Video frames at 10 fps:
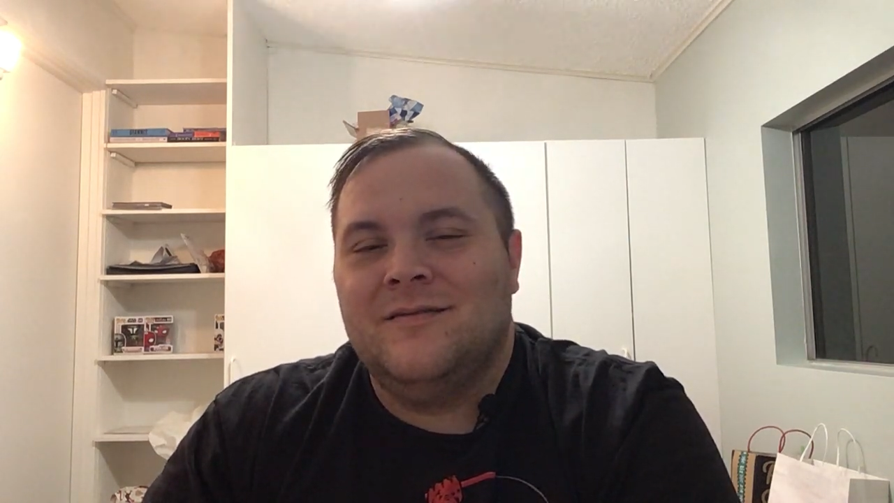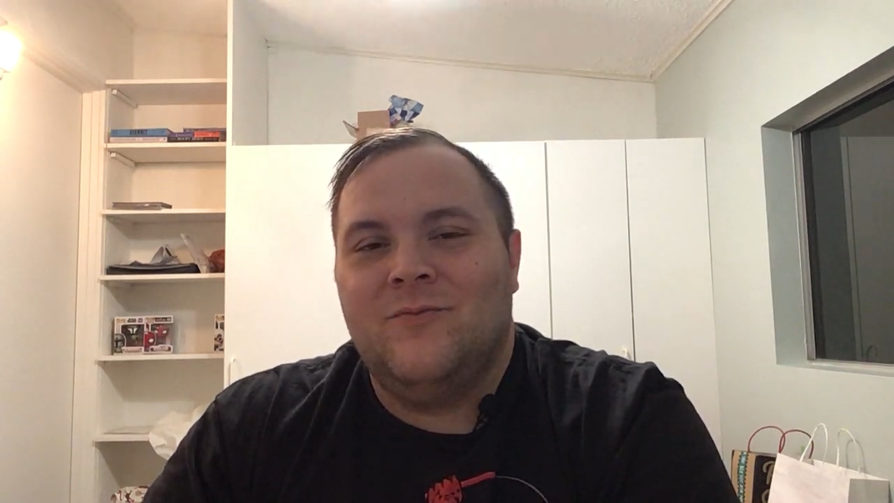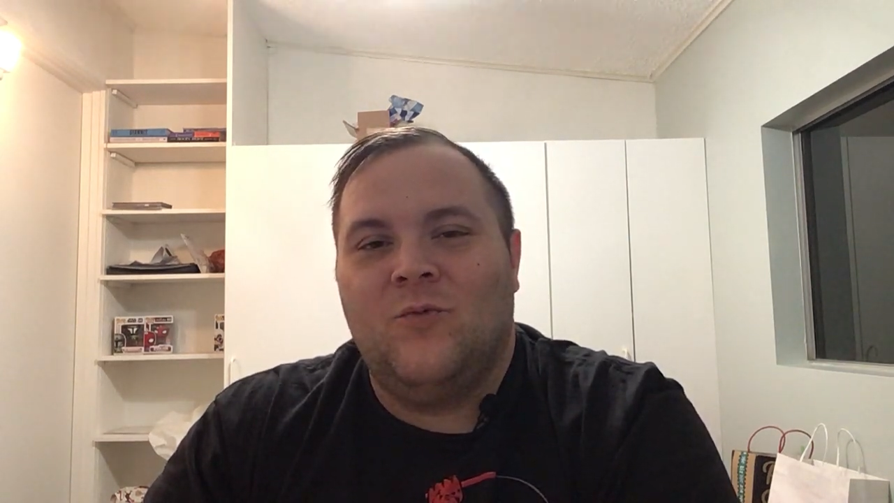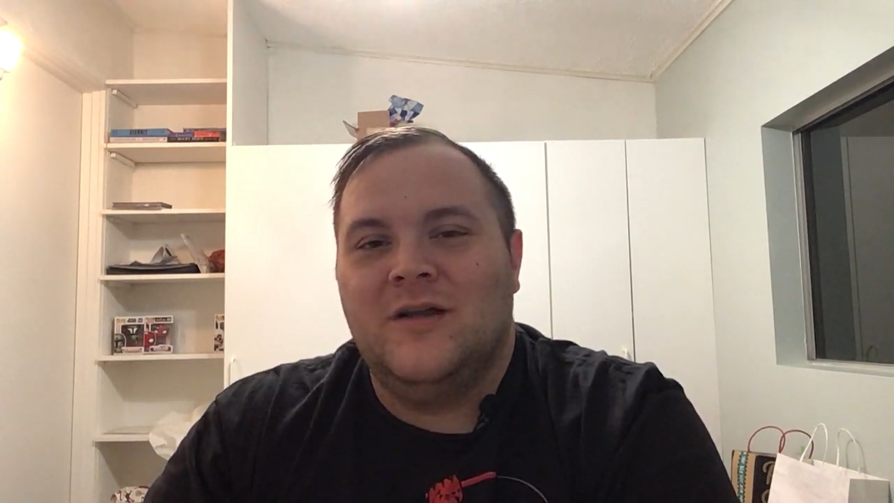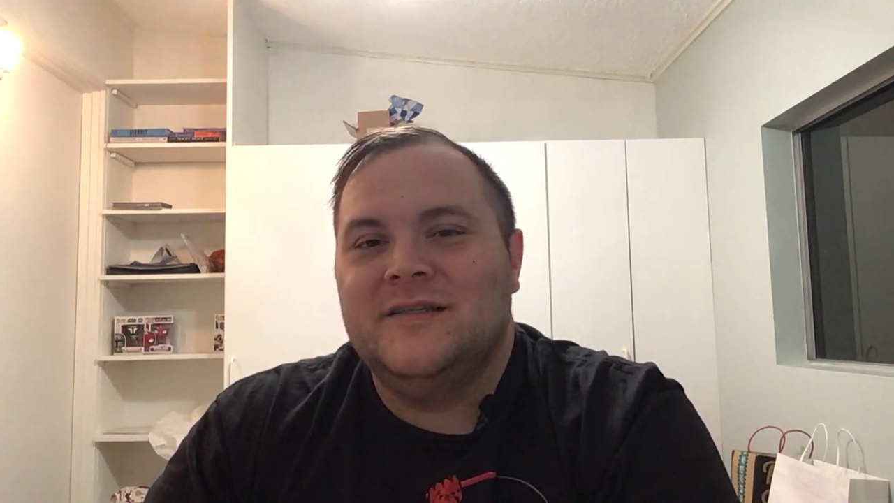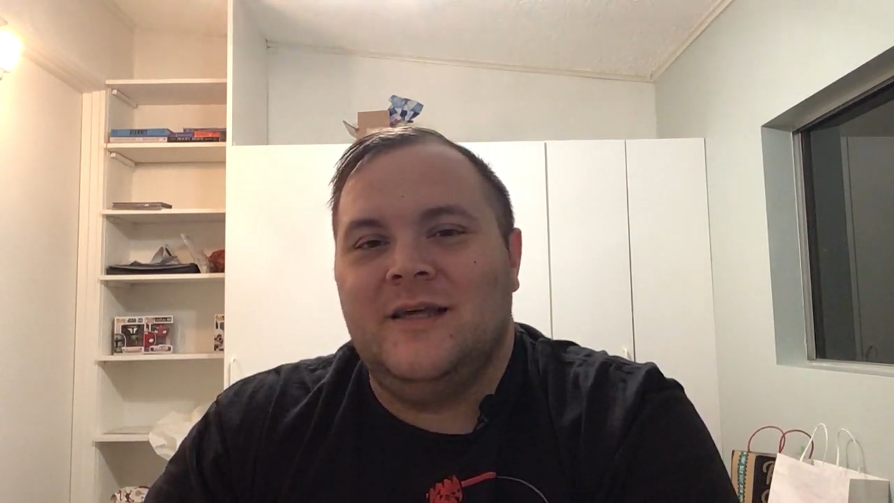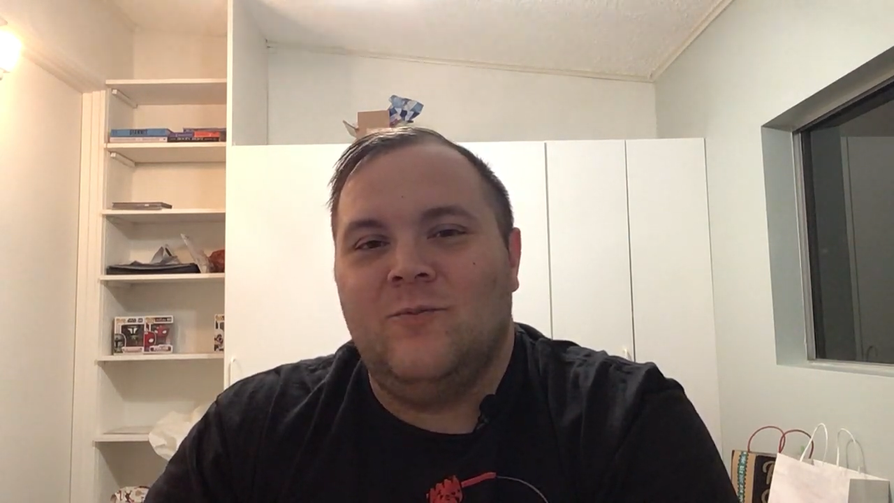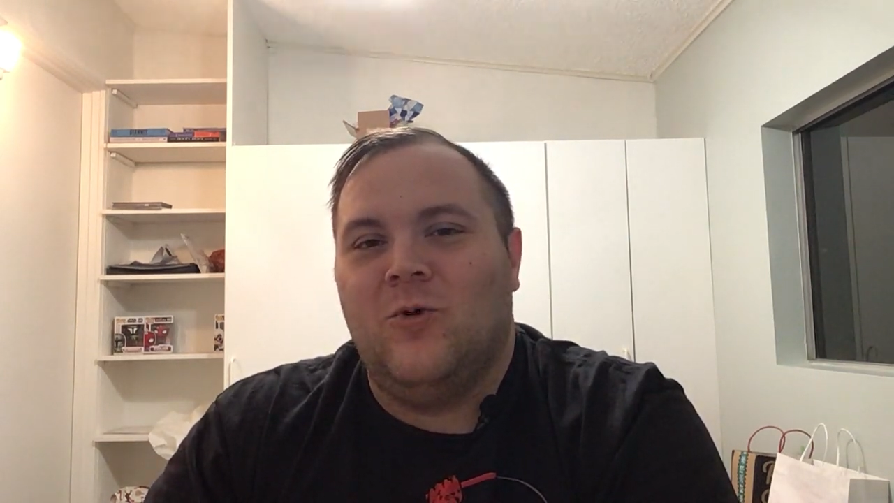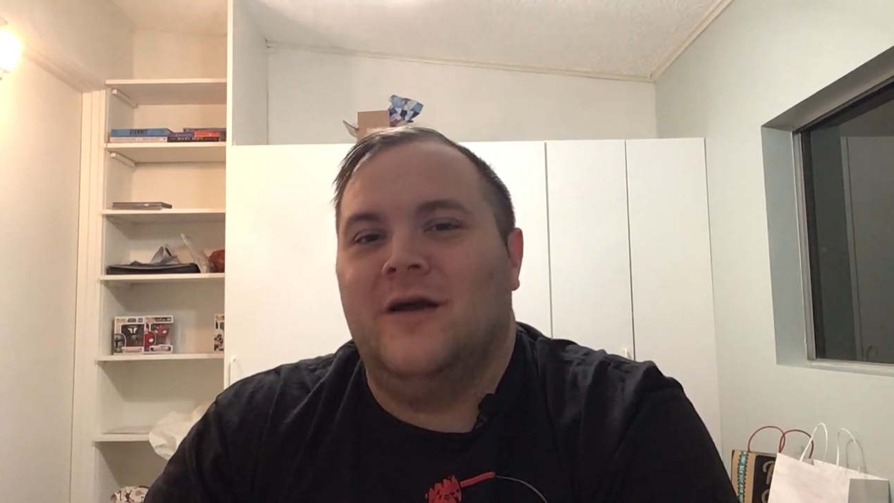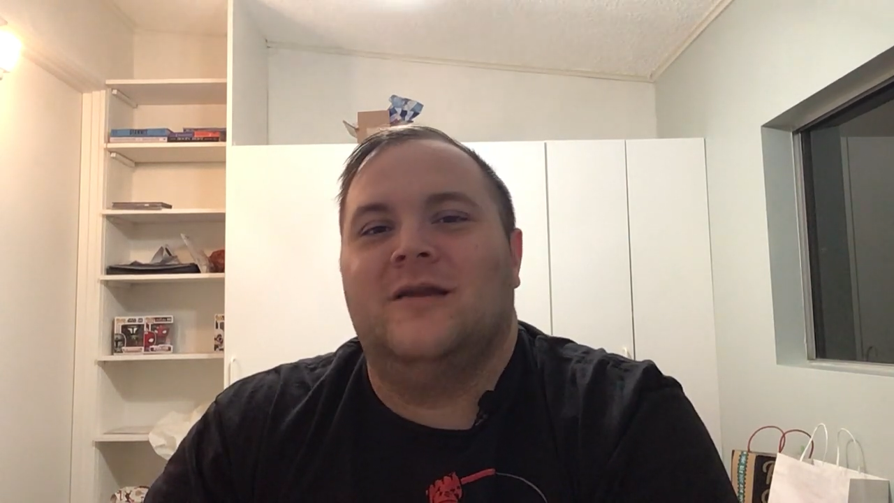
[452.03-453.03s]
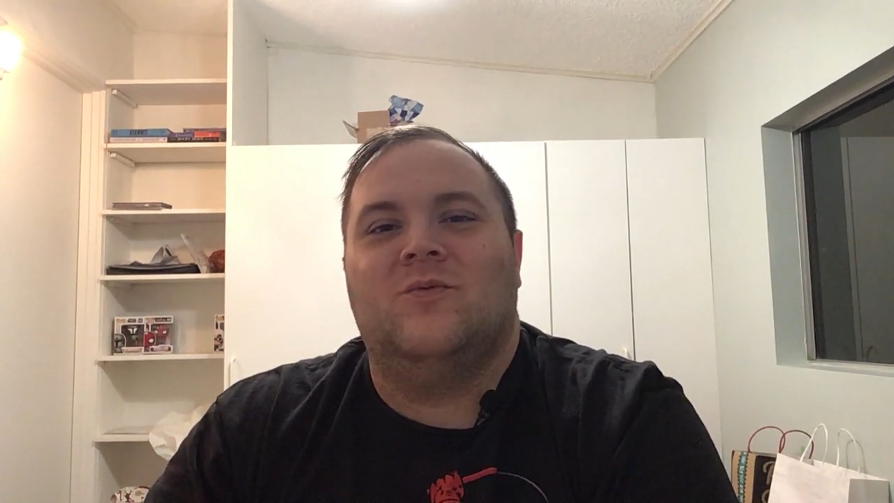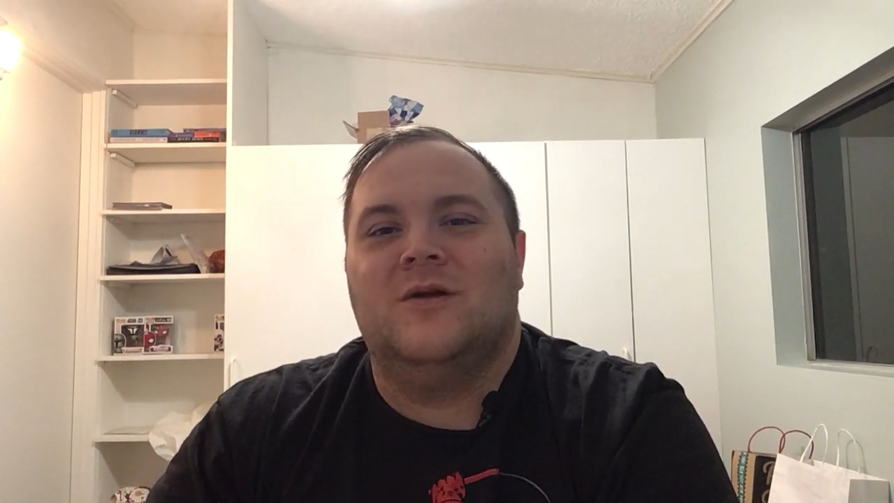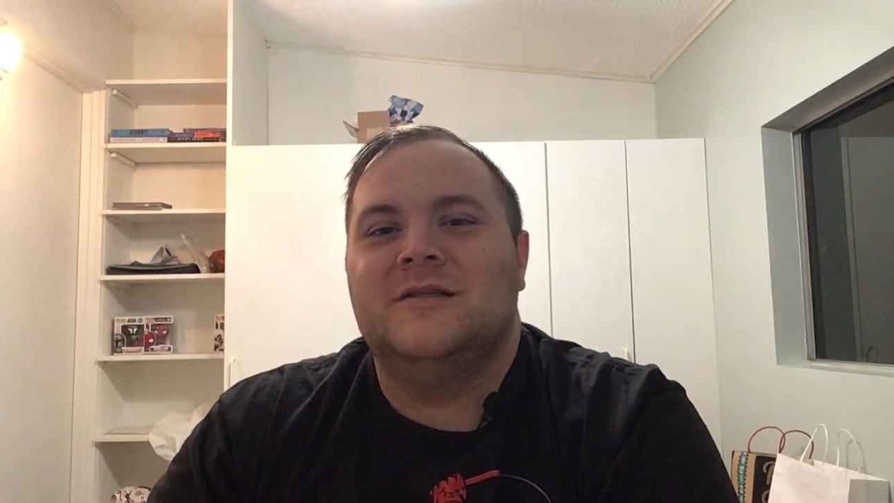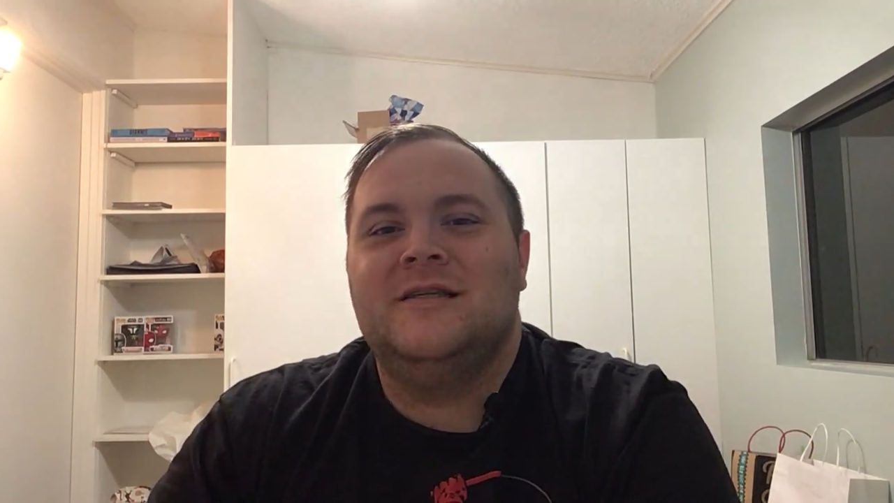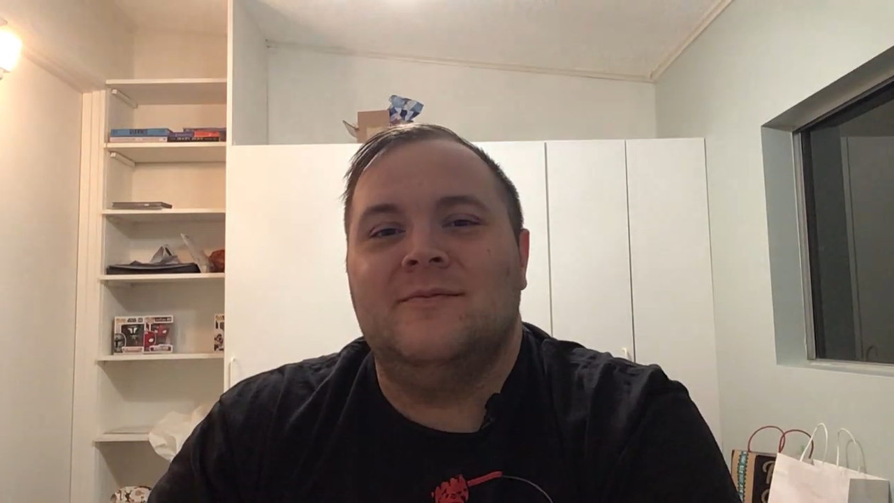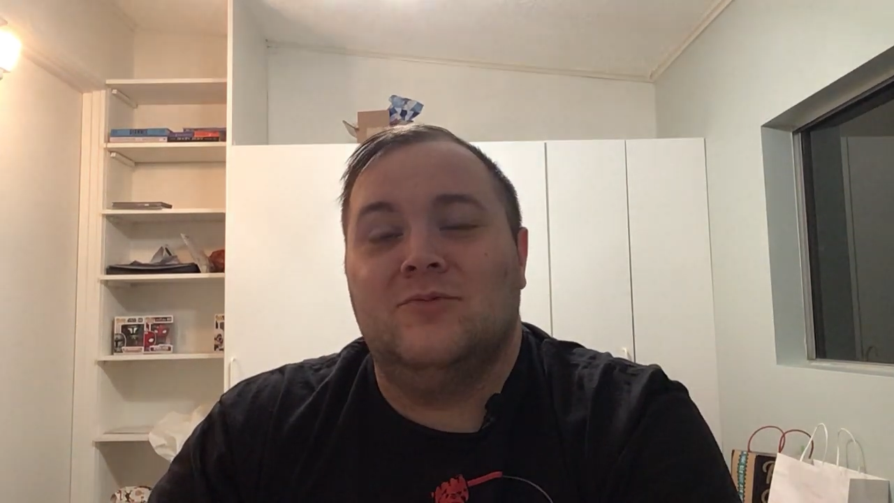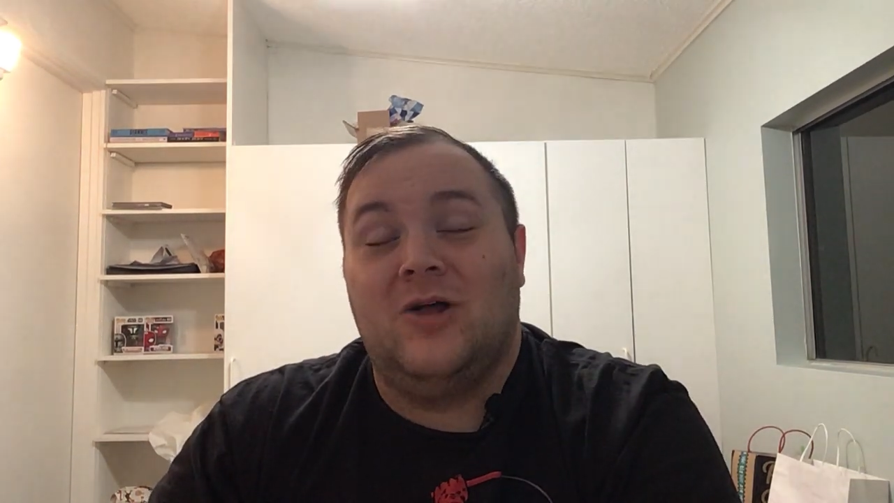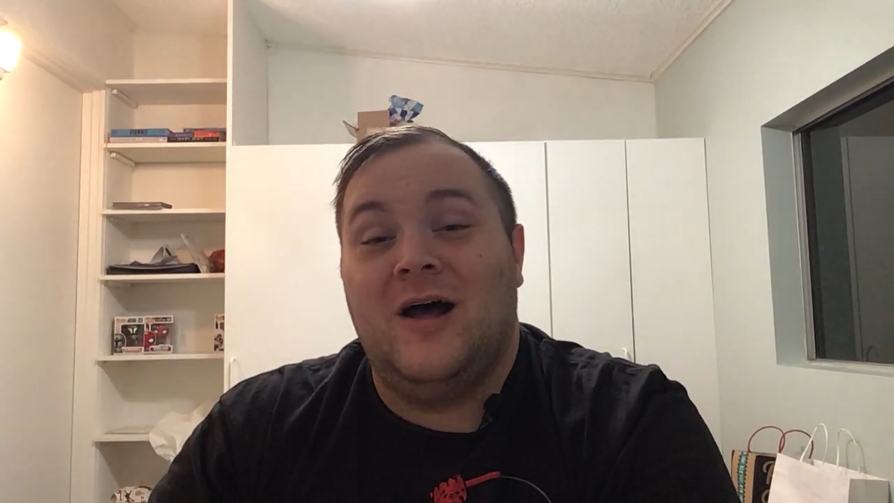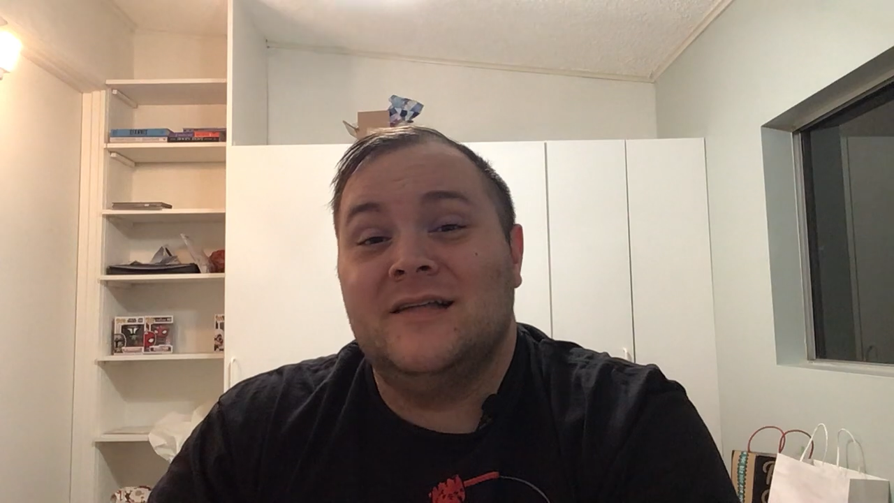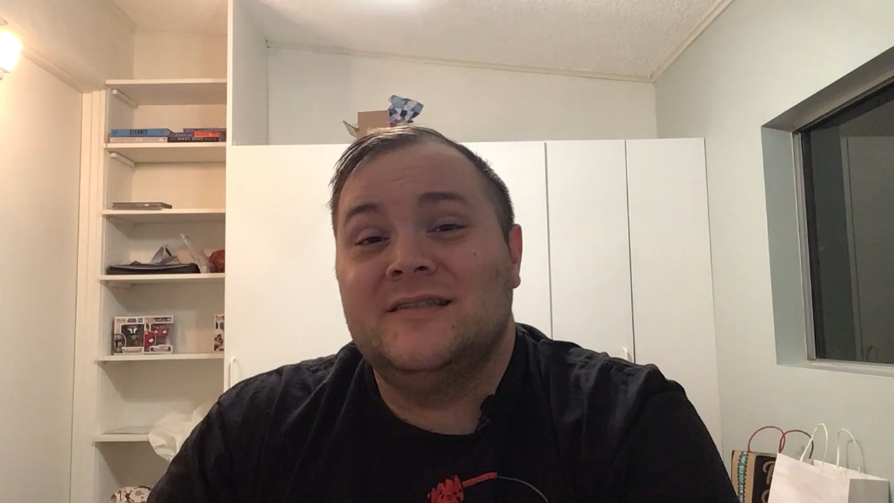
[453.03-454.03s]
one team won and one team
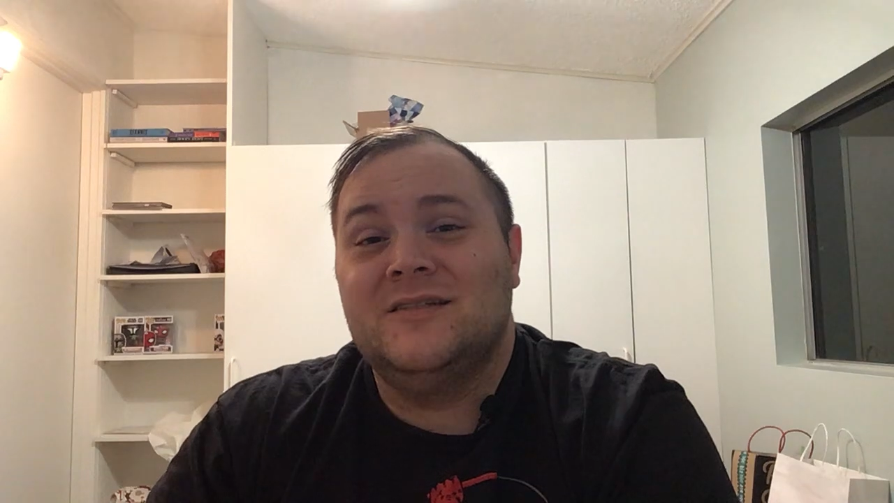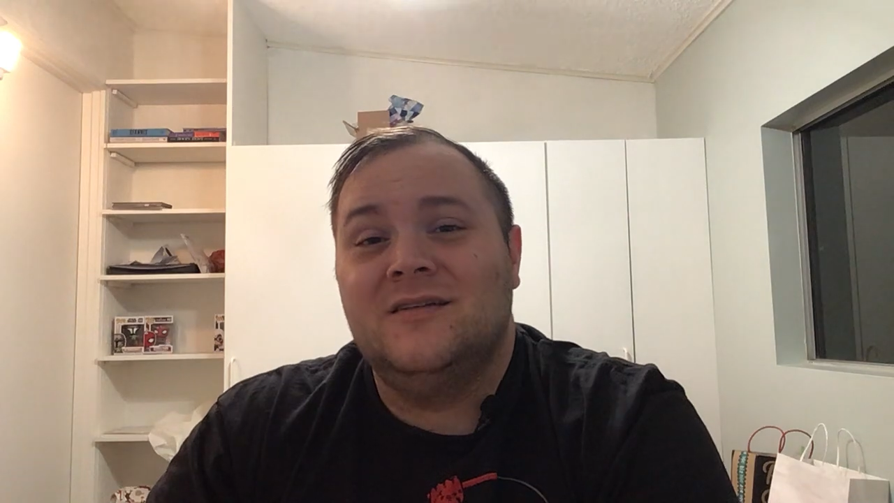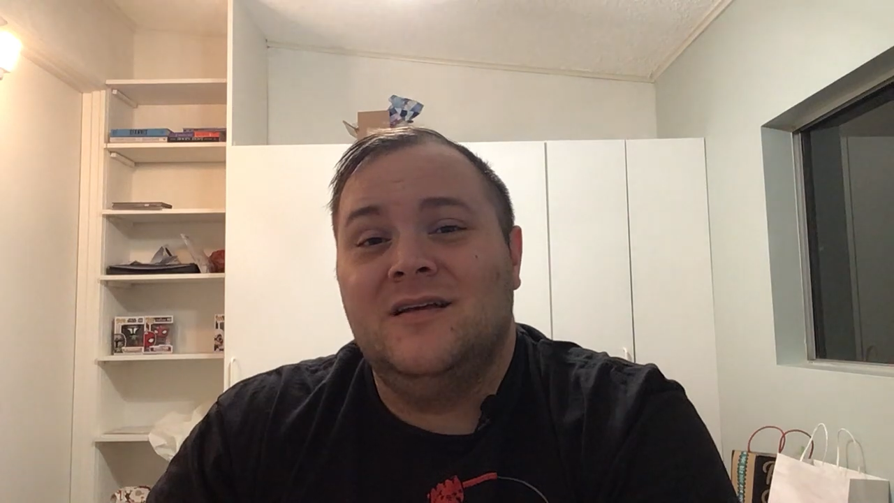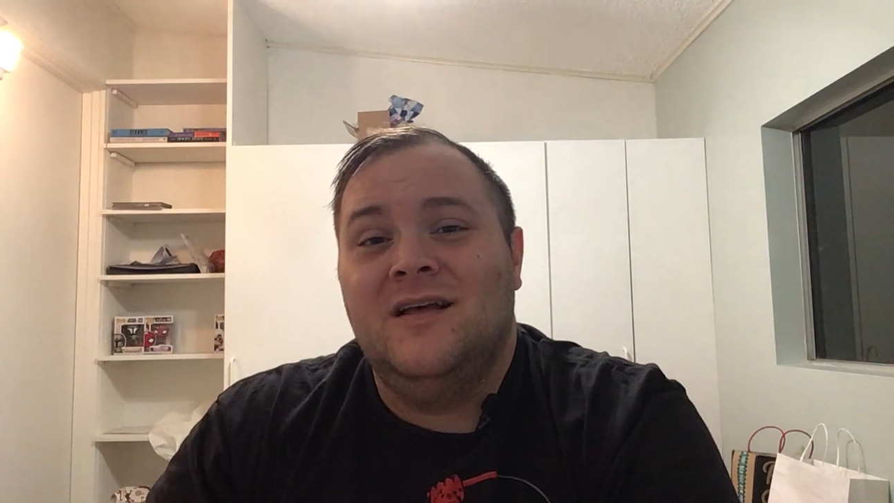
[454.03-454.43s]
lost.